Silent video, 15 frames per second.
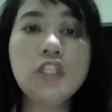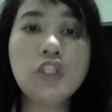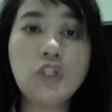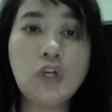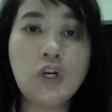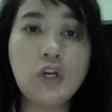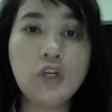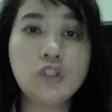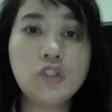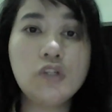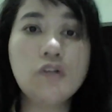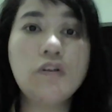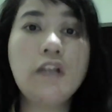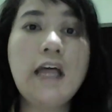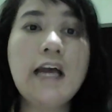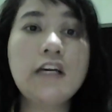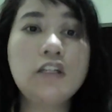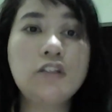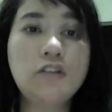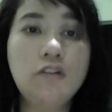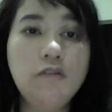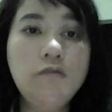to large
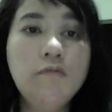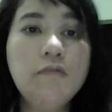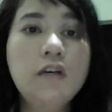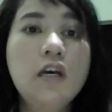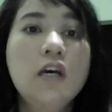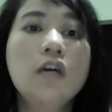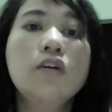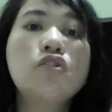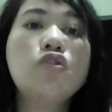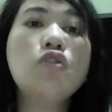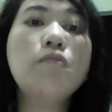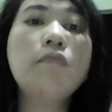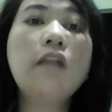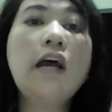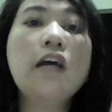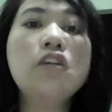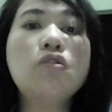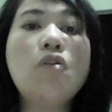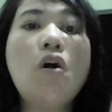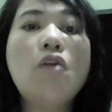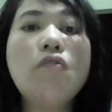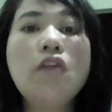group, streamlined
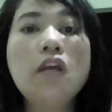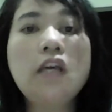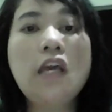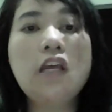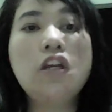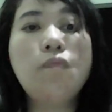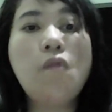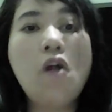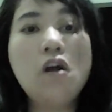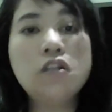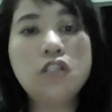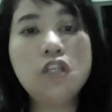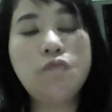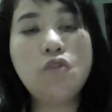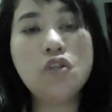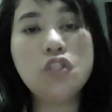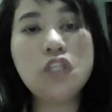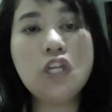scoring and reporting procedure,